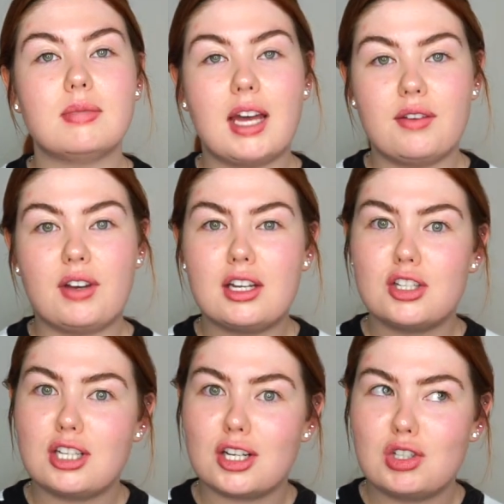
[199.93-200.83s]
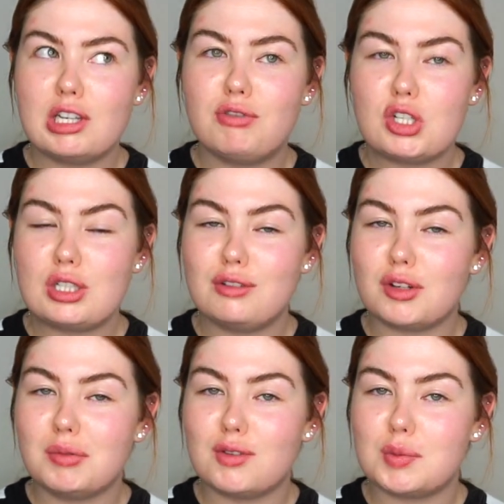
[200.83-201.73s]
ever, and she's actually originally
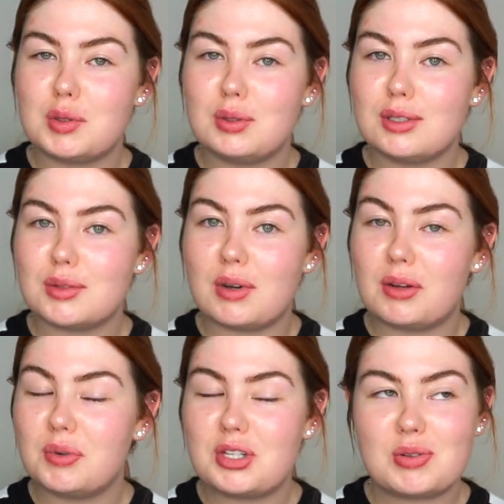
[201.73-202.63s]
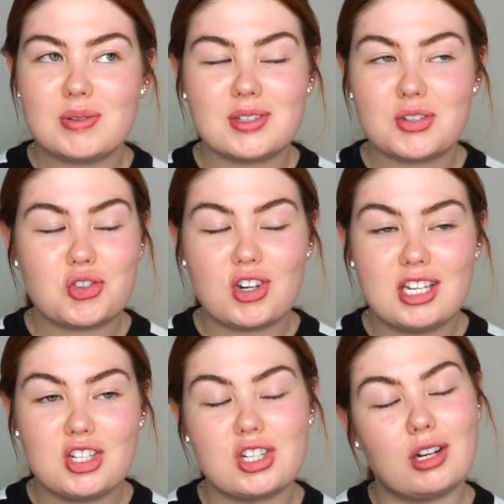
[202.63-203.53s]
from Liverpool as well, which was
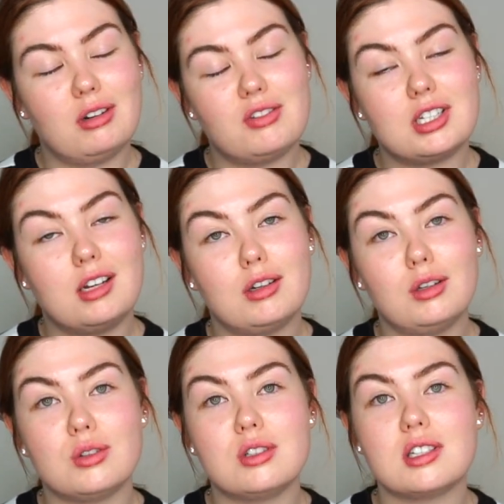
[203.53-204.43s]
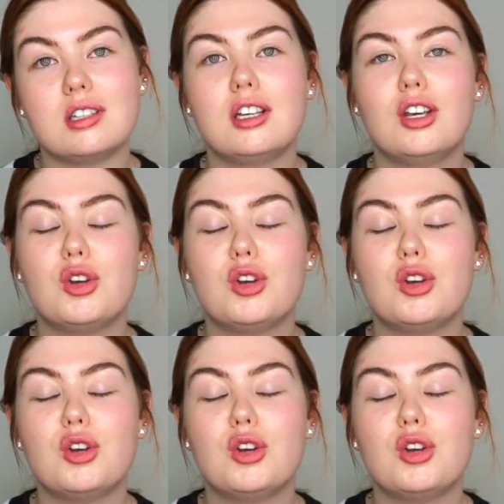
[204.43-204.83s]
strange. She now lives down in London.